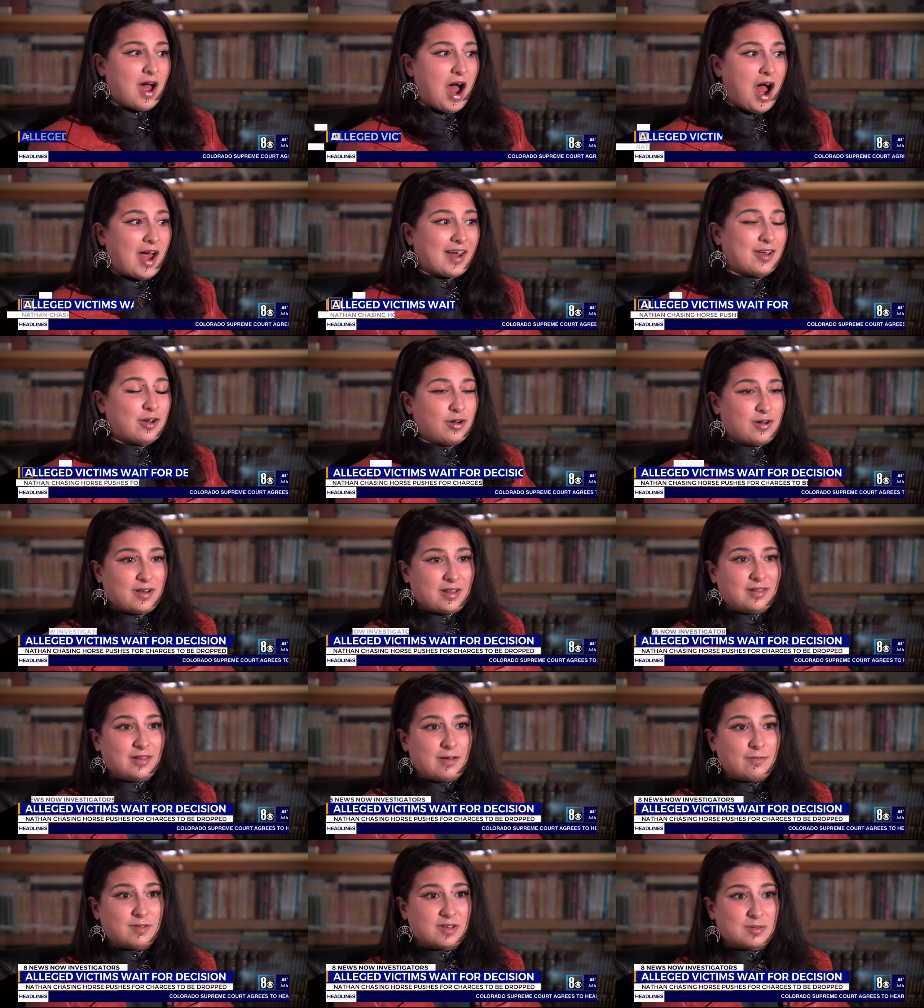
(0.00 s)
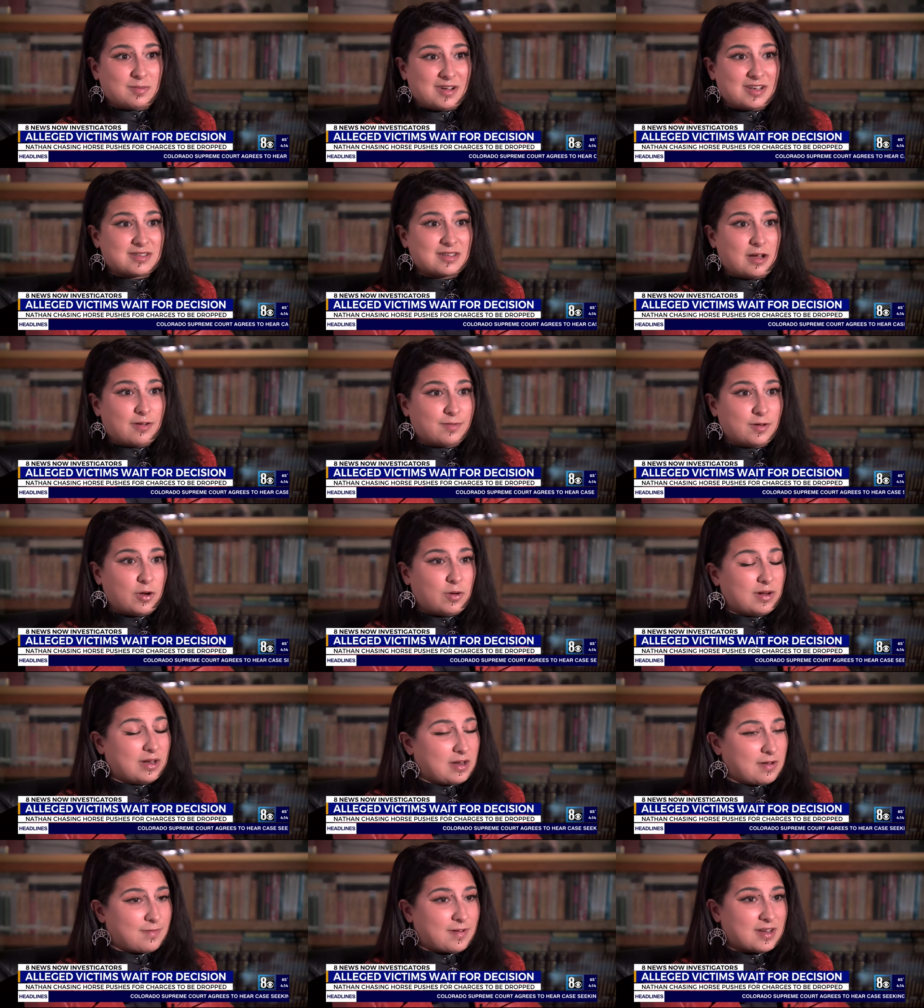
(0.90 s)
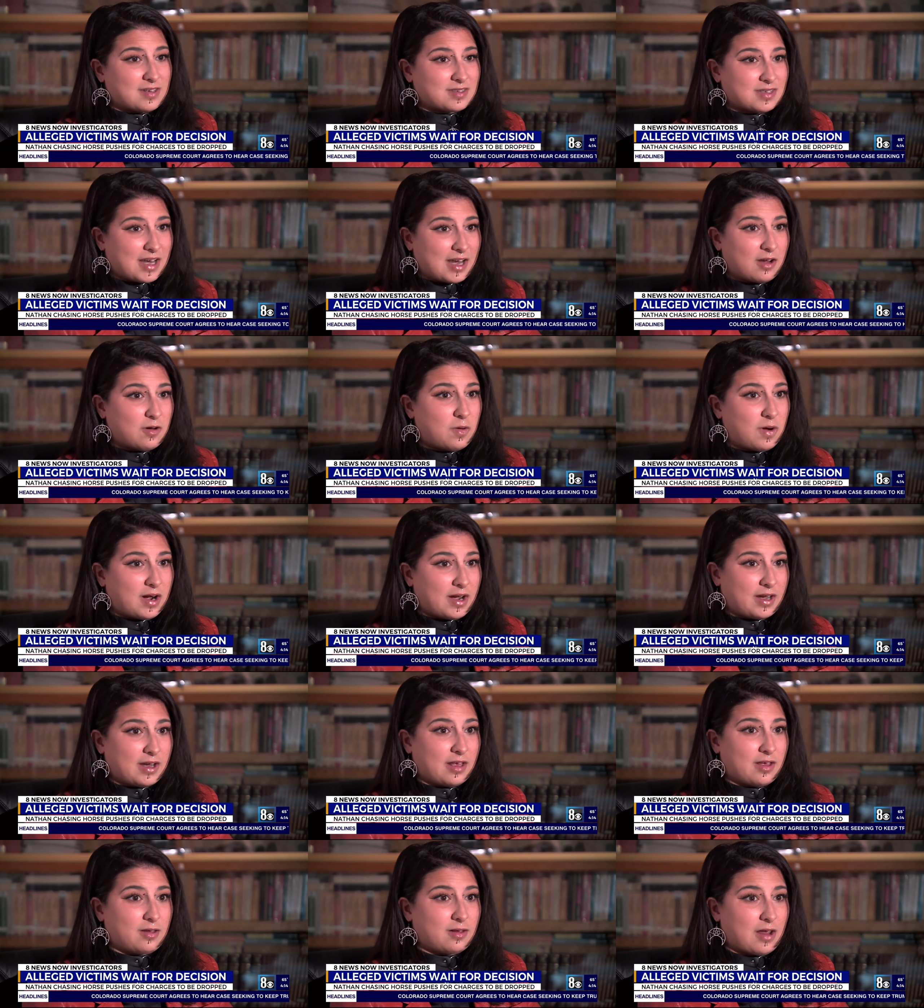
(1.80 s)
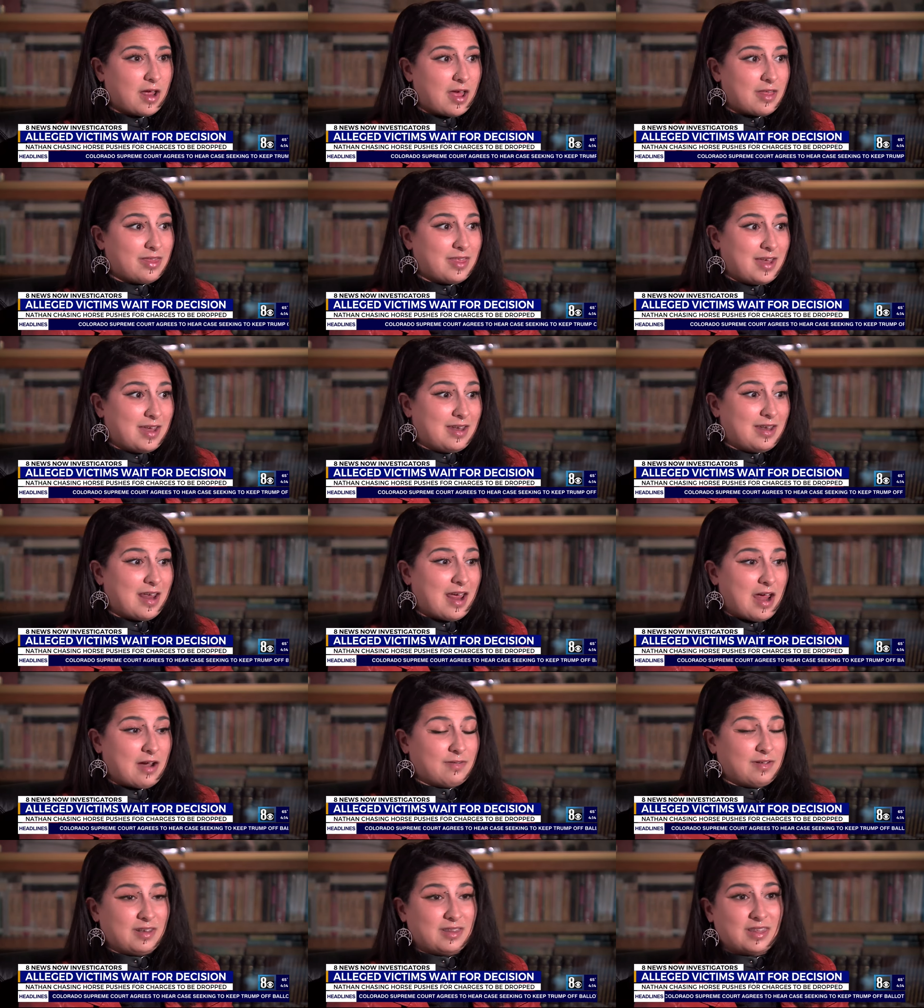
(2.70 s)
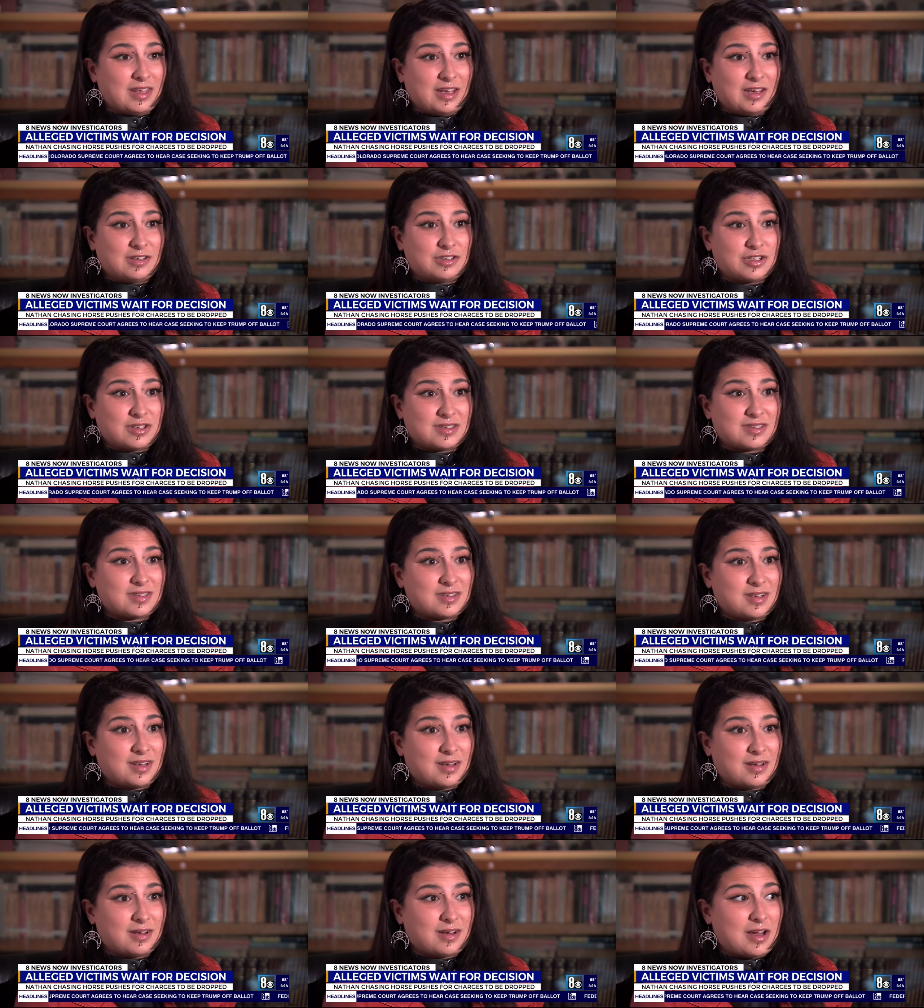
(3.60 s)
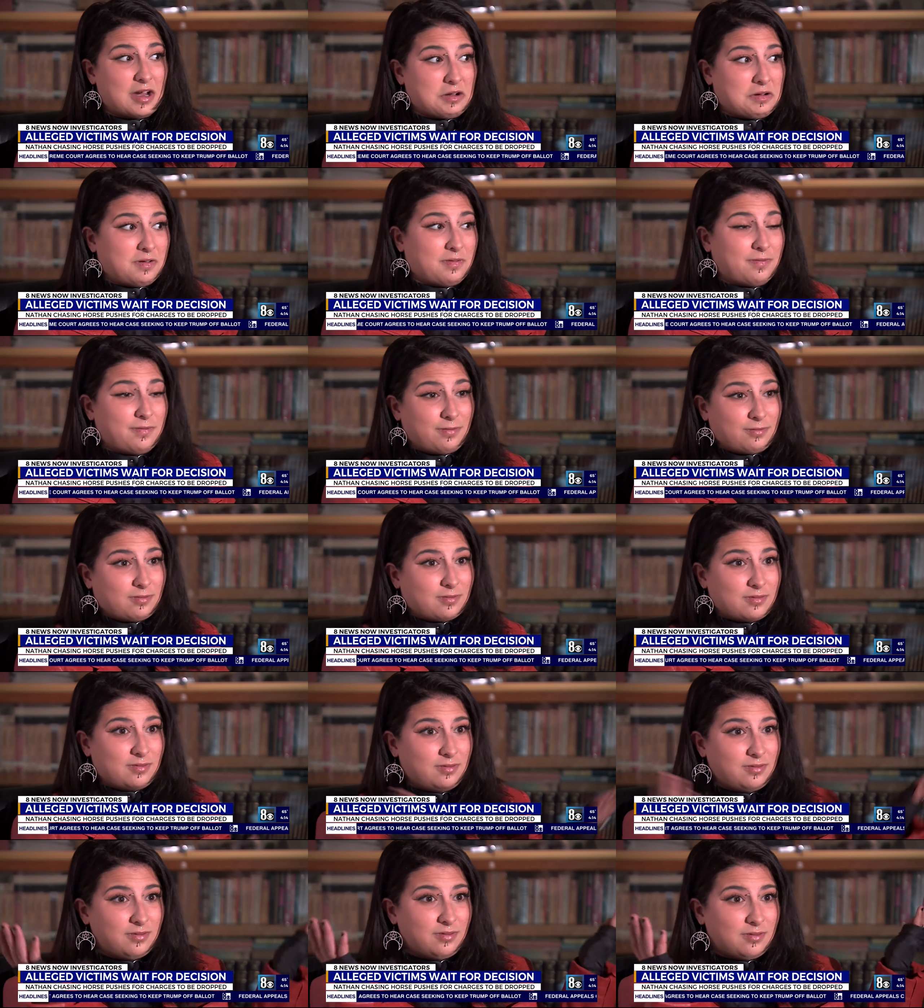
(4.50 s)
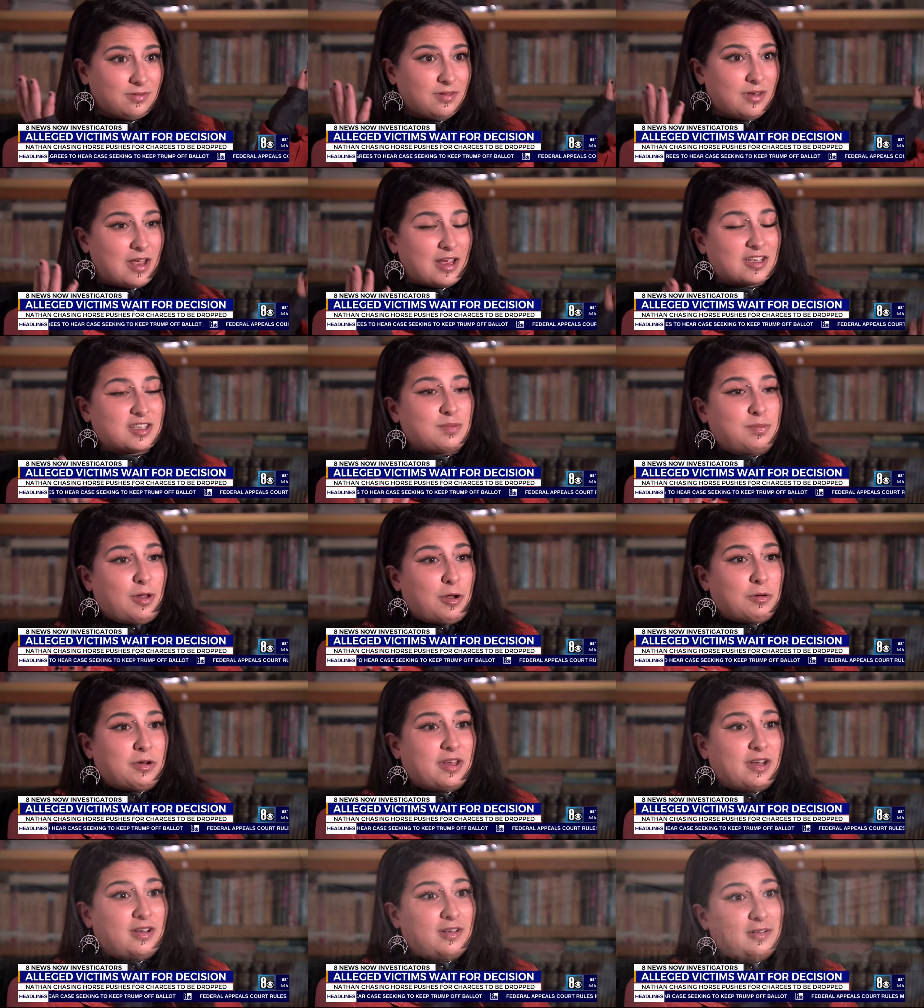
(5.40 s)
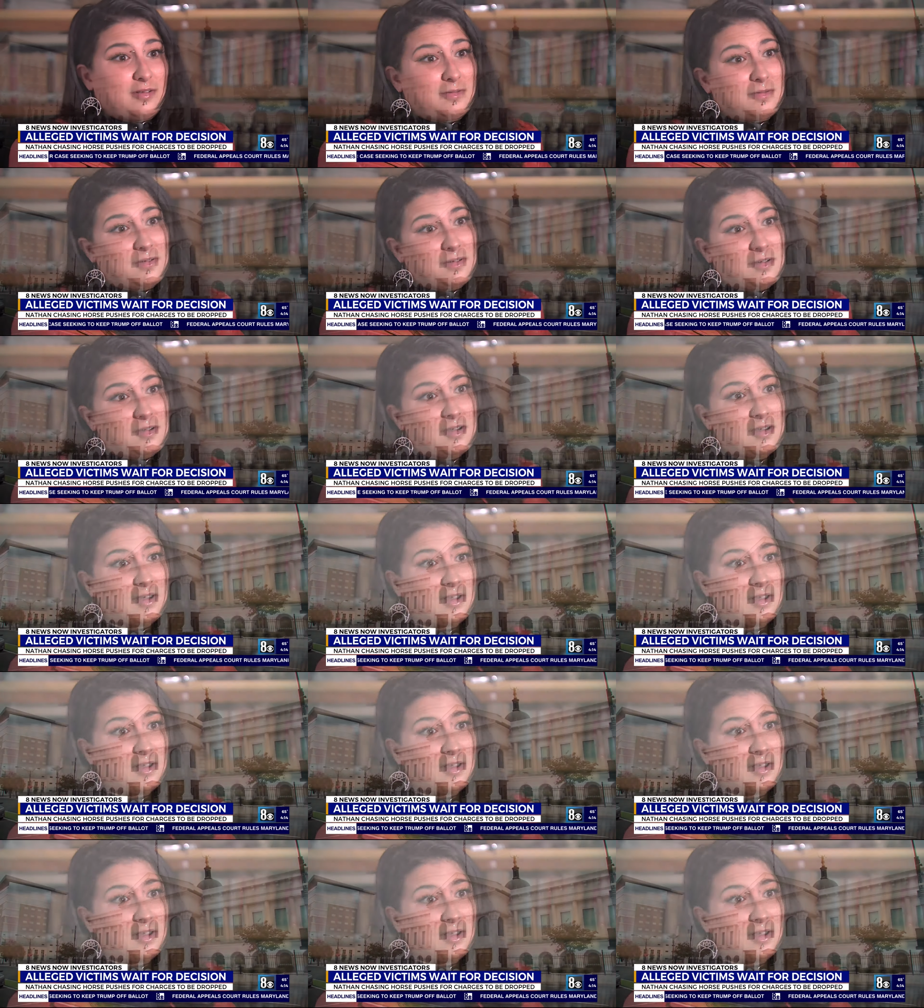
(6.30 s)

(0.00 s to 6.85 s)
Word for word: I couldn't live with myself knowing if I stayed quiet, and then everything just kind of exploded. Her